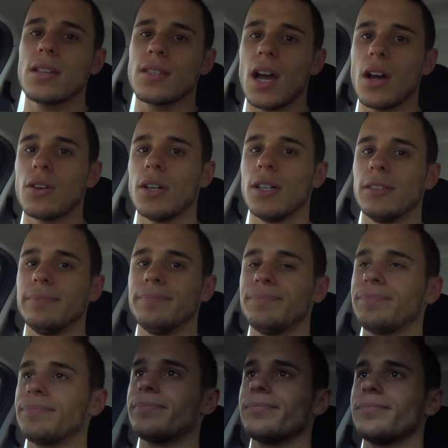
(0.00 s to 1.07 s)
So
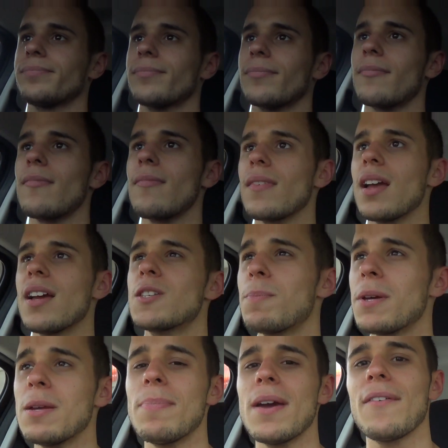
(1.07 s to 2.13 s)
it's
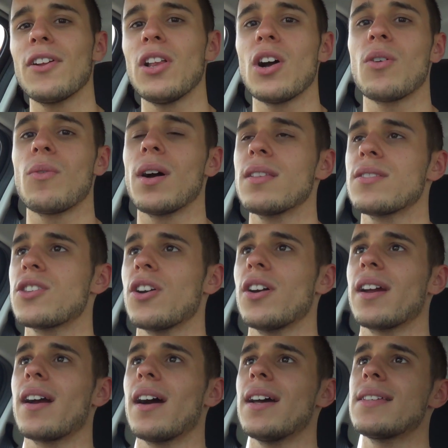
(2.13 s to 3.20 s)
been a bit of a long one,
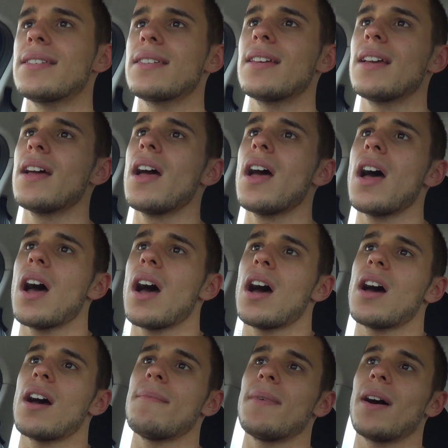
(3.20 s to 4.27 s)
sorry guys.
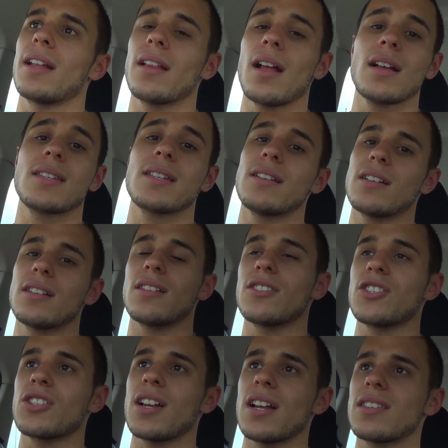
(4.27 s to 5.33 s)
I'd like
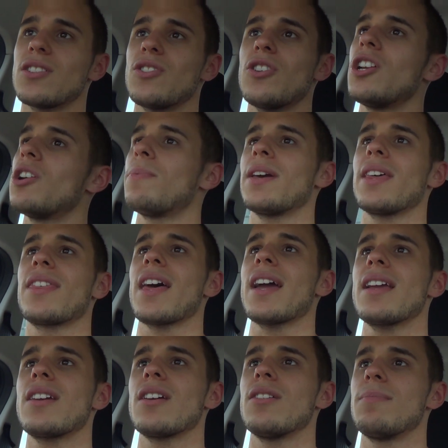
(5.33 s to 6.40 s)
to do a little bit of
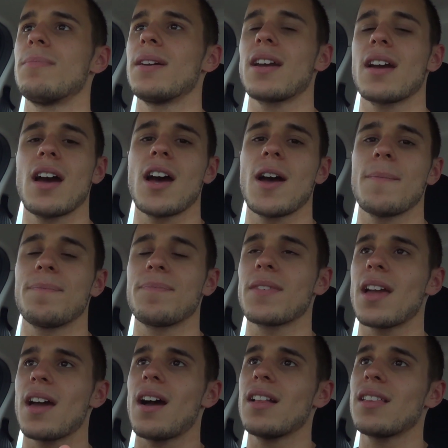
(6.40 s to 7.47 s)
thank you.
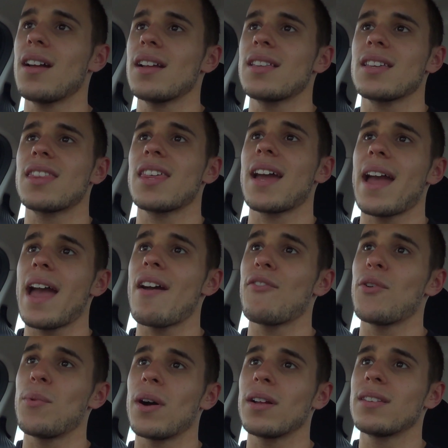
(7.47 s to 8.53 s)
I'd like to thank
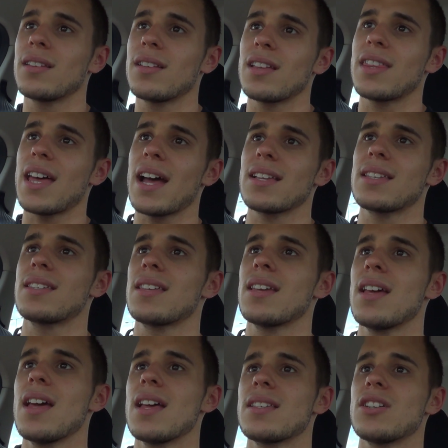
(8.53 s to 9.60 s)
everyone that's
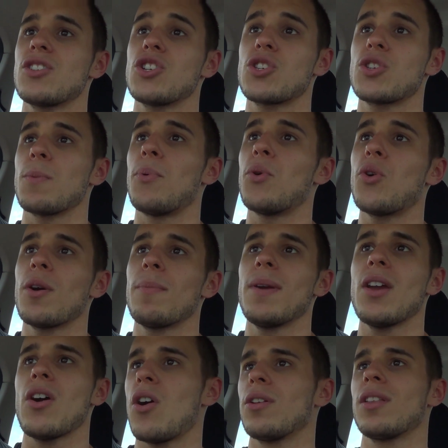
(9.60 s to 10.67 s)
essentially supported
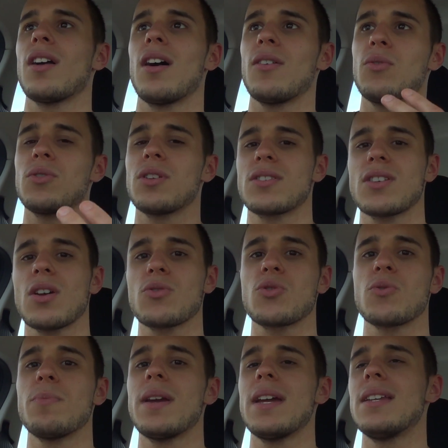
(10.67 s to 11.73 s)
me on like all the
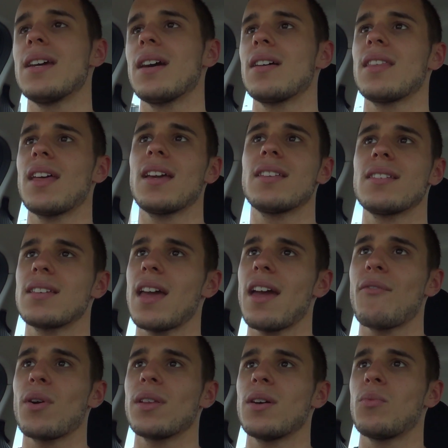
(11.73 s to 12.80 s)
social media.
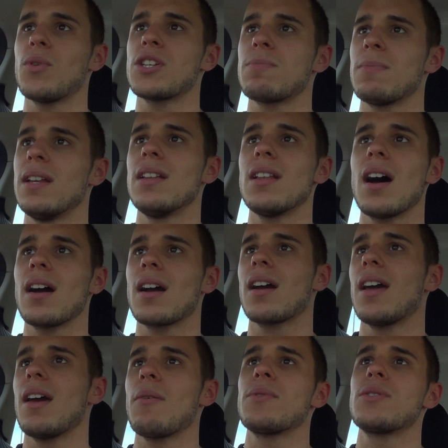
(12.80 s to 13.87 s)
Everyone that wished me luck.
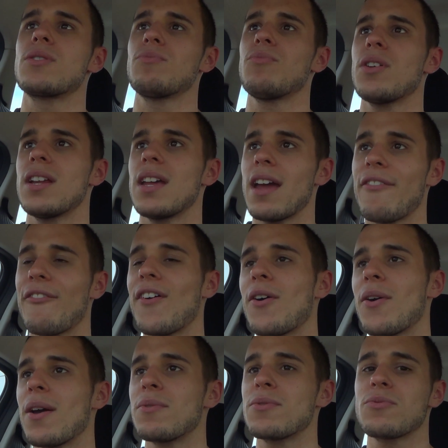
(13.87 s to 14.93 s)
It was
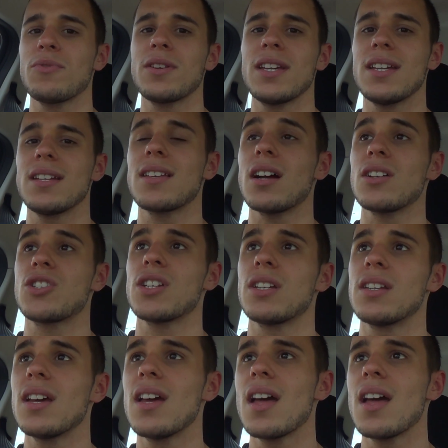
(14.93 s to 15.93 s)
really touching.